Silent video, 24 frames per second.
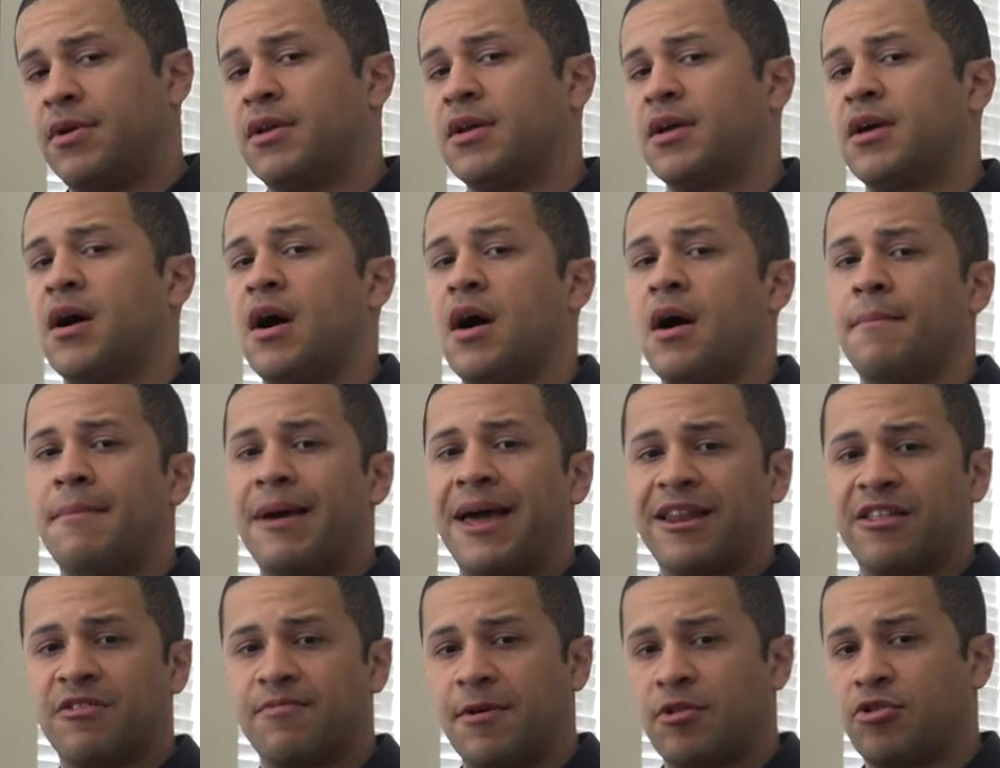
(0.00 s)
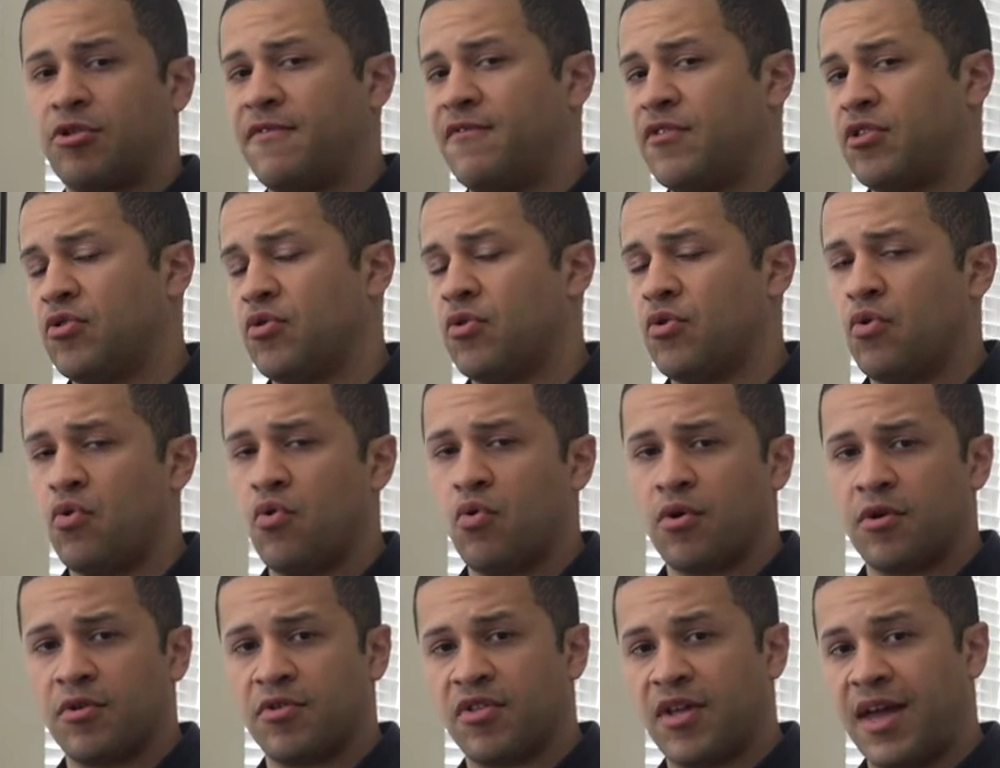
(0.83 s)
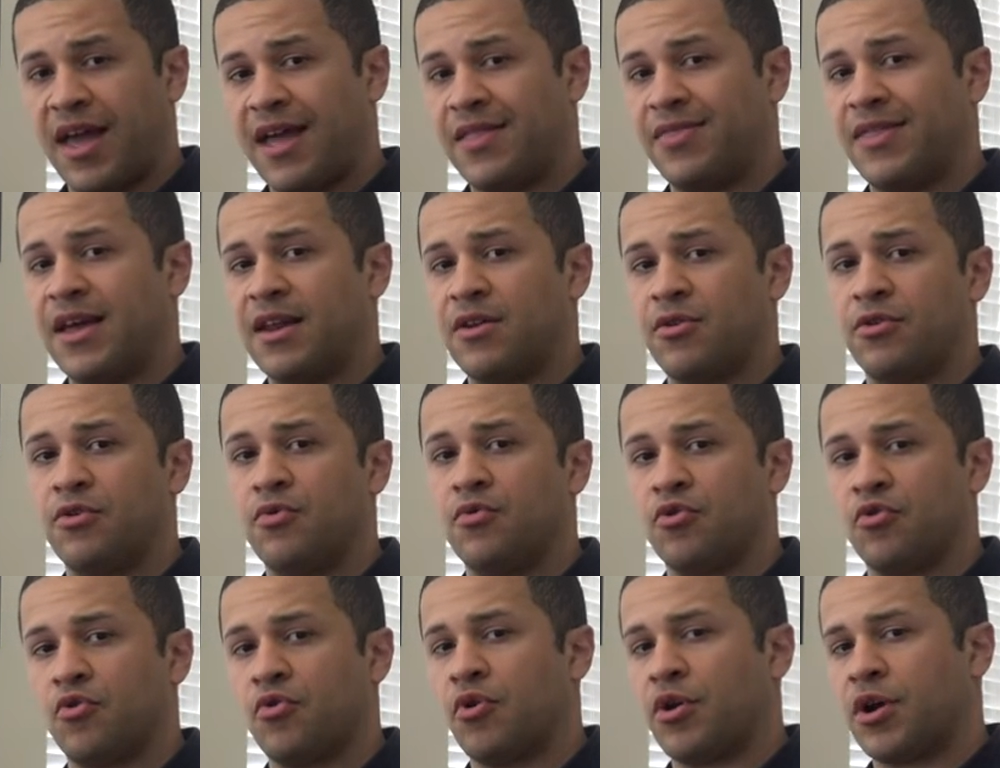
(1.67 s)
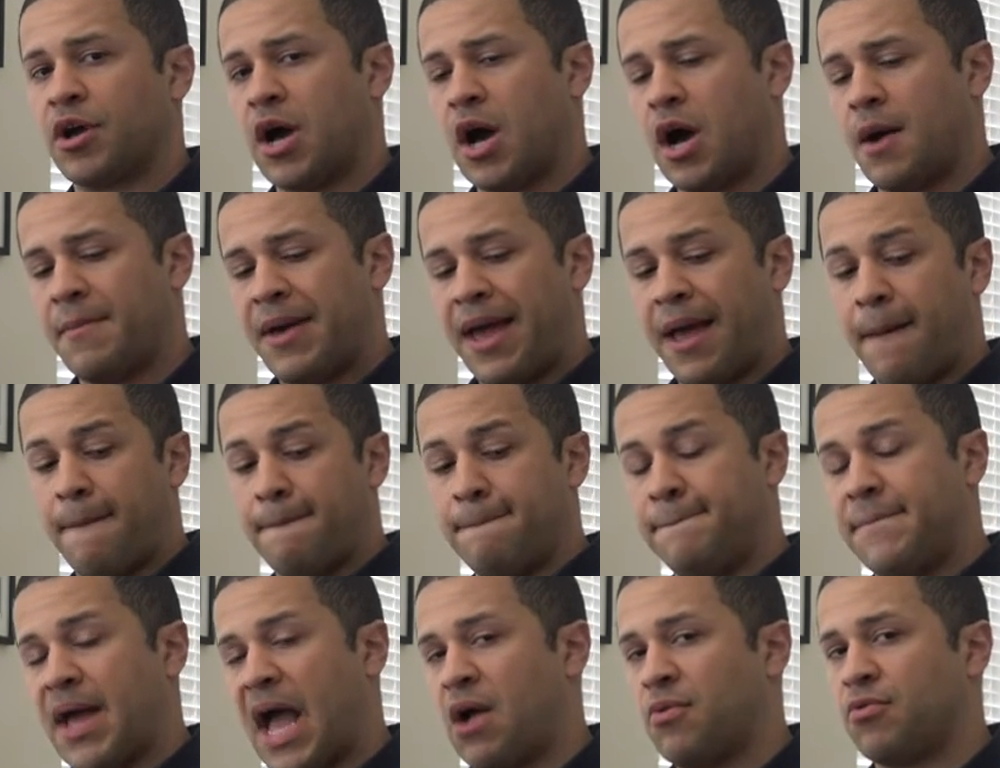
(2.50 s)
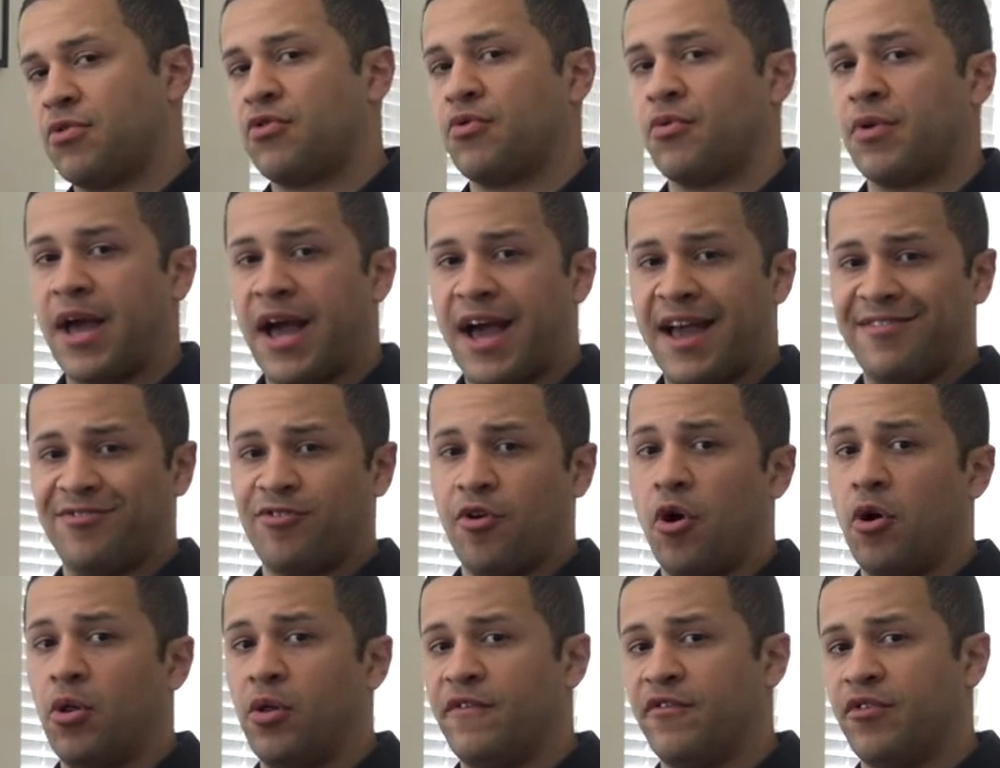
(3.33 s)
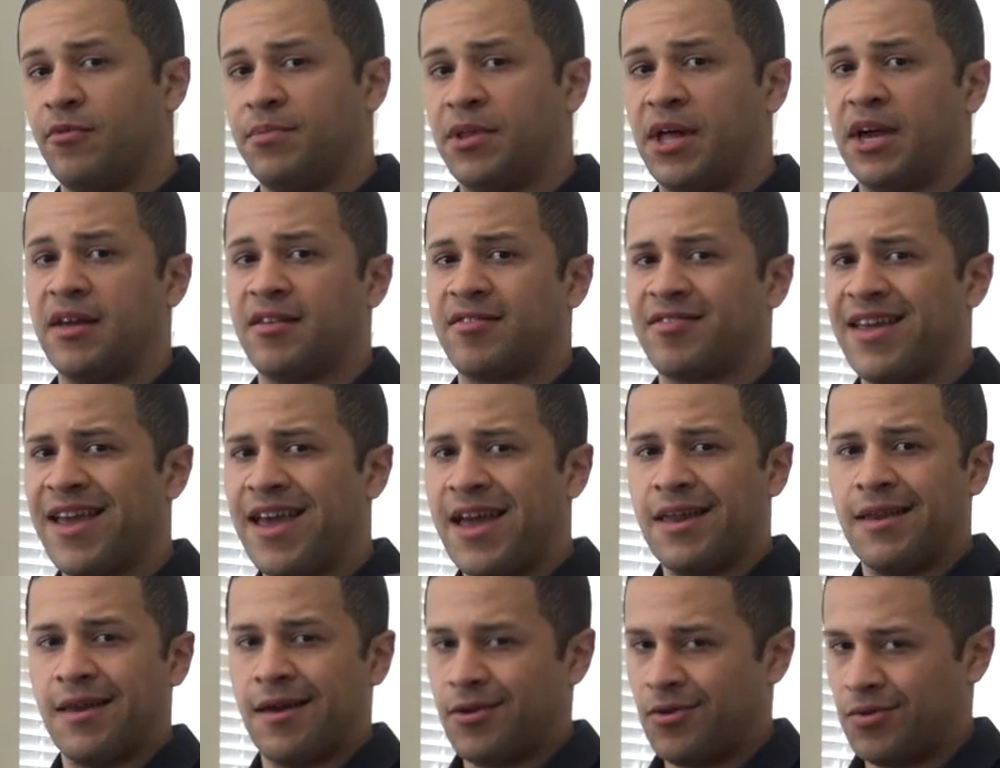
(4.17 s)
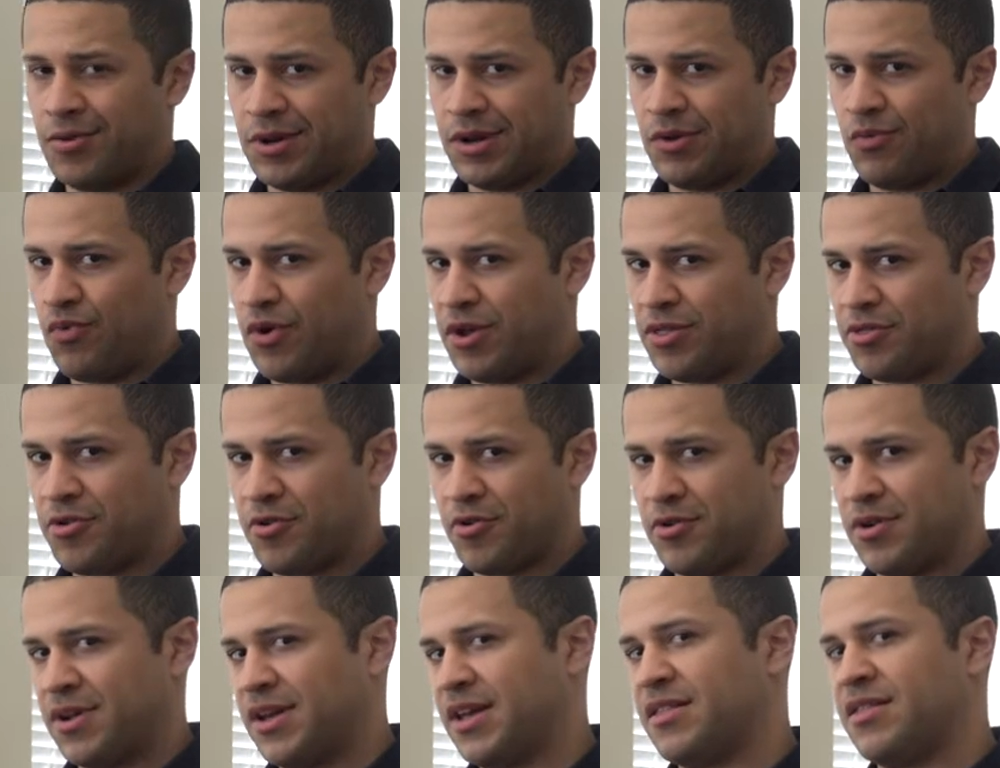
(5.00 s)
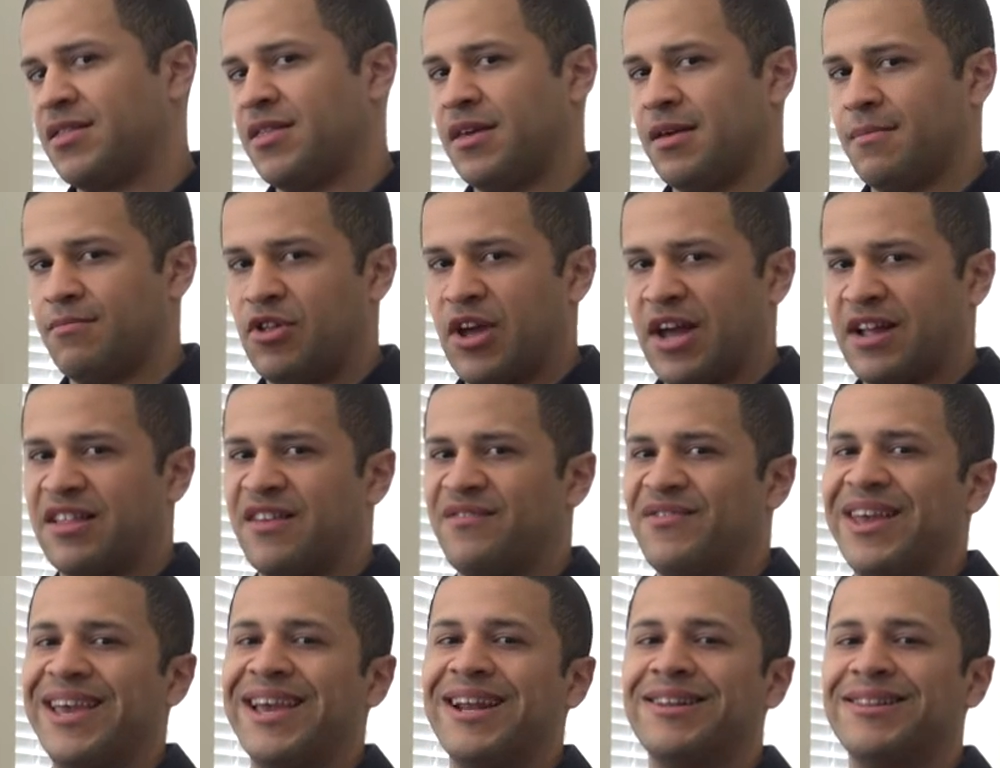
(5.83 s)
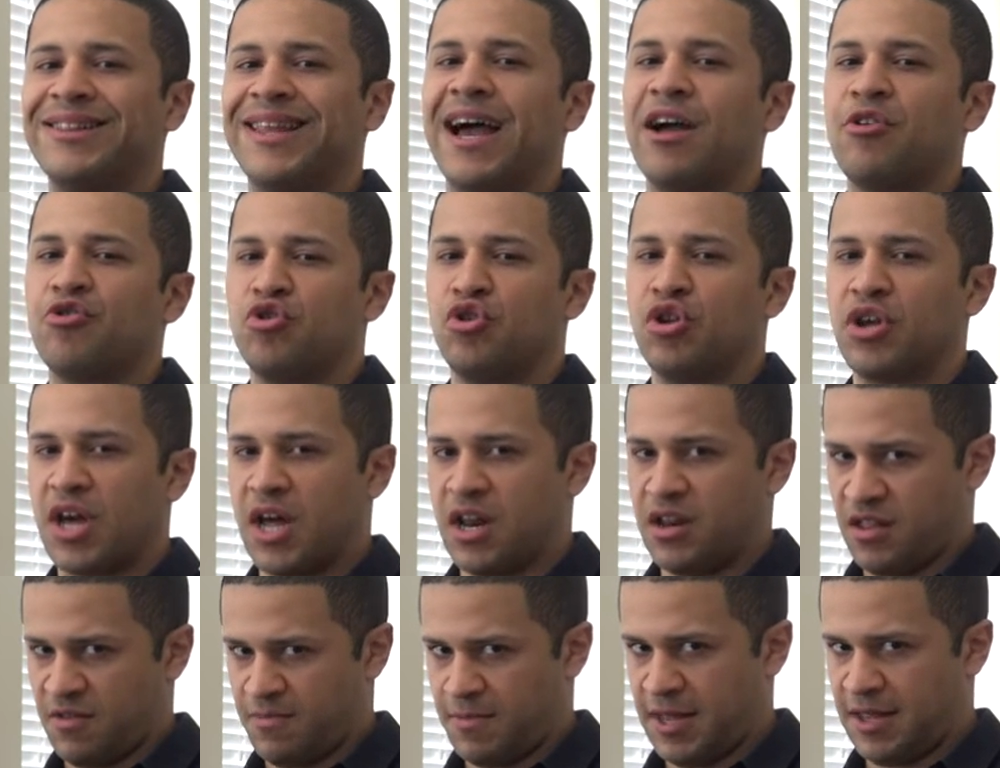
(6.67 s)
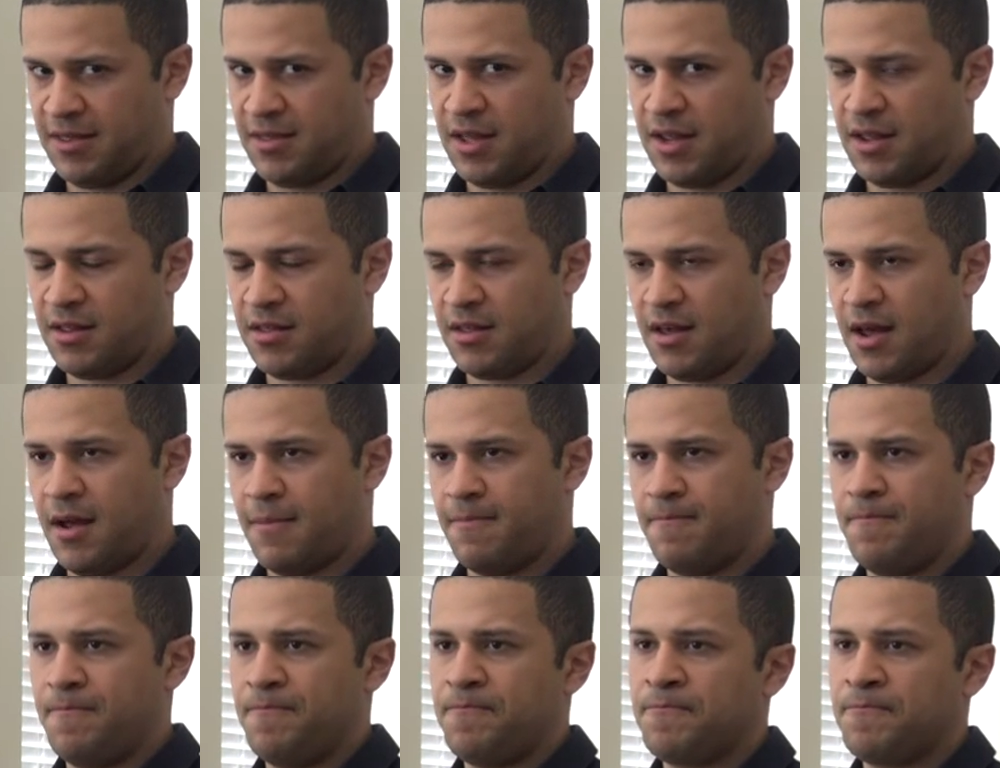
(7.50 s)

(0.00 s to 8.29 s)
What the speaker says: into combat, especially if he's on a horse, and then use a heroic combat and bounce your guys all over the place. Now you only need 1 turn to get to the objective. It allows you to kind of speed things up.